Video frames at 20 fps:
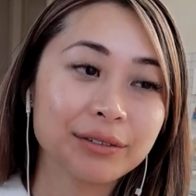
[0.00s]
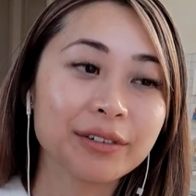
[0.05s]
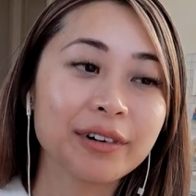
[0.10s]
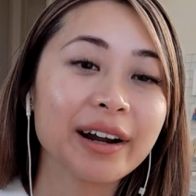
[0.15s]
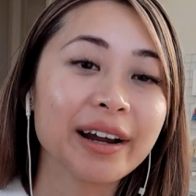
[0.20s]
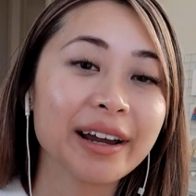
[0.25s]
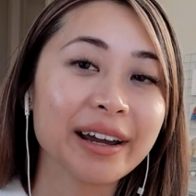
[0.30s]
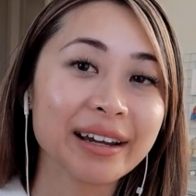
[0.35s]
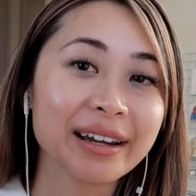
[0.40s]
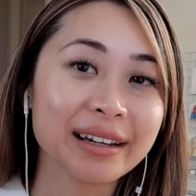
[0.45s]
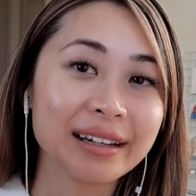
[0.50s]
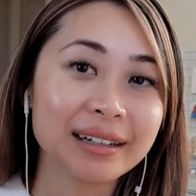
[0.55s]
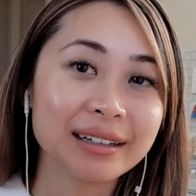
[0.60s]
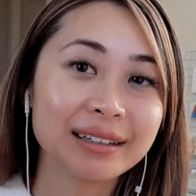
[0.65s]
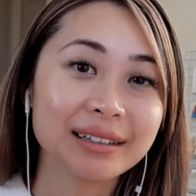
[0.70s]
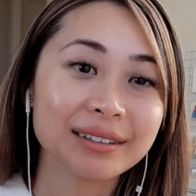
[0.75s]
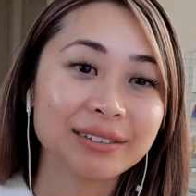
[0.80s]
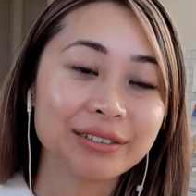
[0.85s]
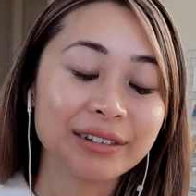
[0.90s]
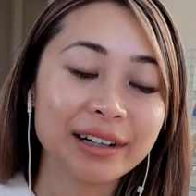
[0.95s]
Right.
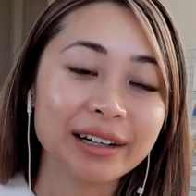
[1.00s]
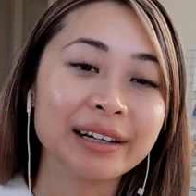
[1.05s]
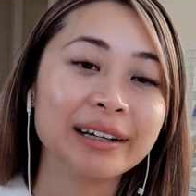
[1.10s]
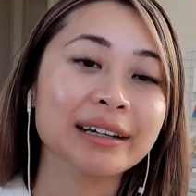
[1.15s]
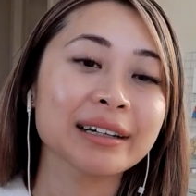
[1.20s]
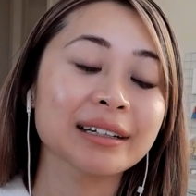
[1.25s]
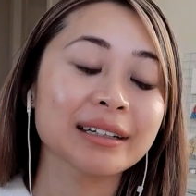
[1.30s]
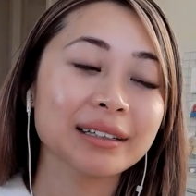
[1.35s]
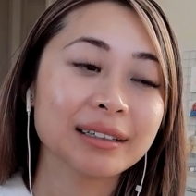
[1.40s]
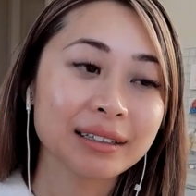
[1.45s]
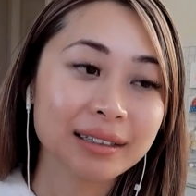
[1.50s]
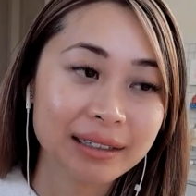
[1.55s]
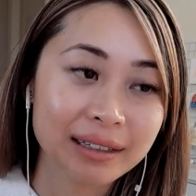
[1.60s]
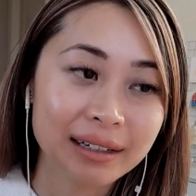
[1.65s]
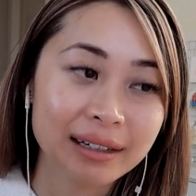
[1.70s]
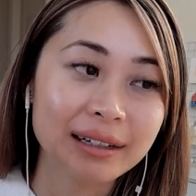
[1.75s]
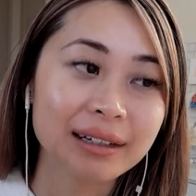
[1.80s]
So right. very, yeah.